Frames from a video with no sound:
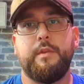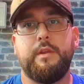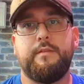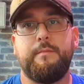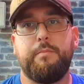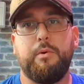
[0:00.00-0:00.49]

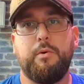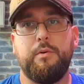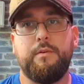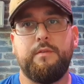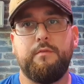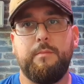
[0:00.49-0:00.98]
it's
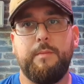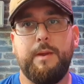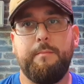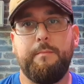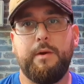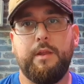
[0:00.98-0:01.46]
important to
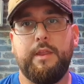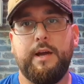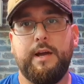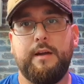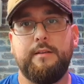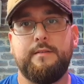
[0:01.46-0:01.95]
remember
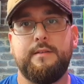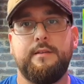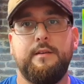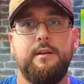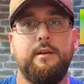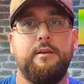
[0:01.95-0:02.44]
that
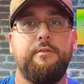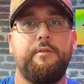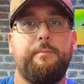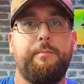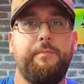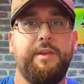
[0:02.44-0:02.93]

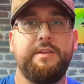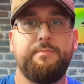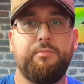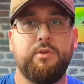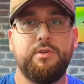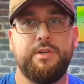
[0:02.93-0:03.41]
this
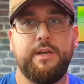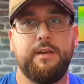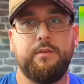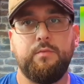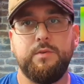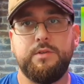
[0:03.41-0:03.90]

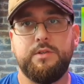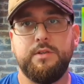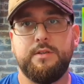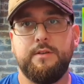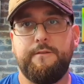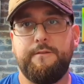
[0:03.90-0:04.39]
project was
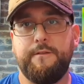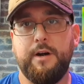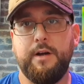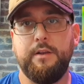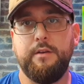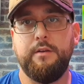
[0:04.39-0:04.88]
just a
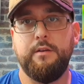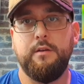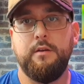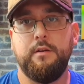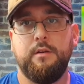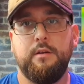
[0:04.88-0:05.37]
fun
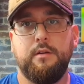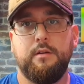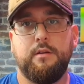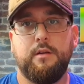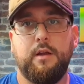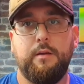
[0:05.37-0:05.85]

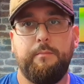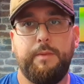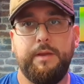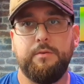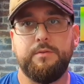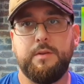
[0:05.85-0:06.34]

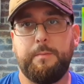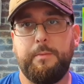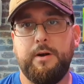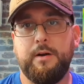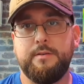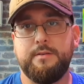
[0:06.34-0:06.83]
build to
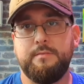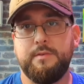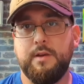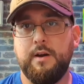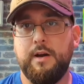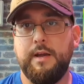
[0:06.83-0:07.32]
pass some
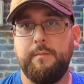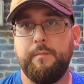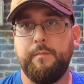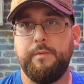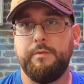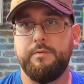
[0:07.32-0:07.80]

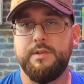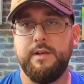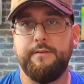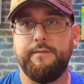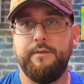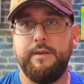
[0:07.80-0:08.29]
time. It was
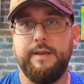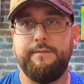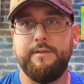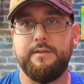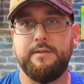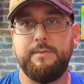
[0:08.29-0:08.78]

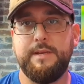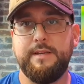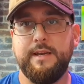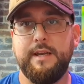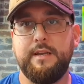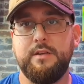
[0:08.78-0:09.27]
never to be
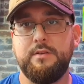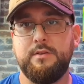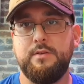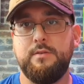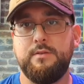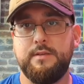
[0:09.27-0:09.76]
taken
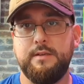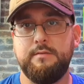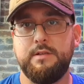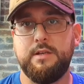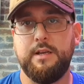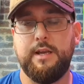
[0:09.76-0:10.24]
too
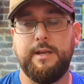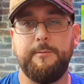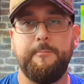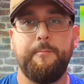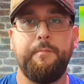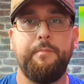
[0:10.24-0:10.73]
seriously.
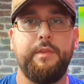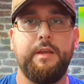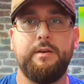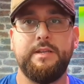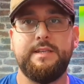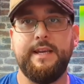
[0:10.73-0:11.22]

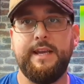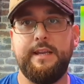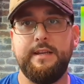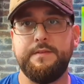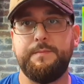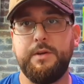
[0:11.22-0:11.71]
Now I say
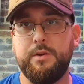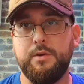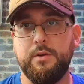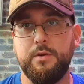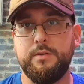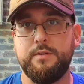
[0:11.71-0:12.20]
this
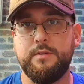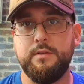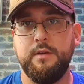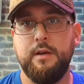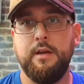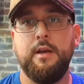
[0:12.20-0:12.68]
because
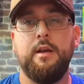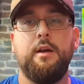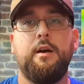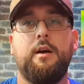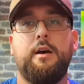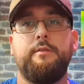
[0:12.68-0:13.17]

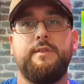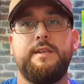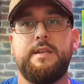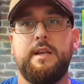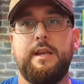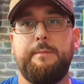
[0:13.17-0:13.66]
I
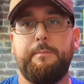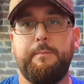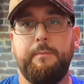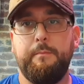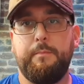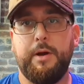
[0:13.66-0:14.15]
recently
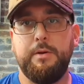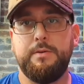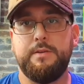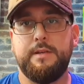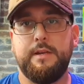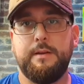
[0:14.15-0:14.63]

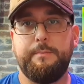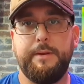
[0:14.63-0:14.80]
posted a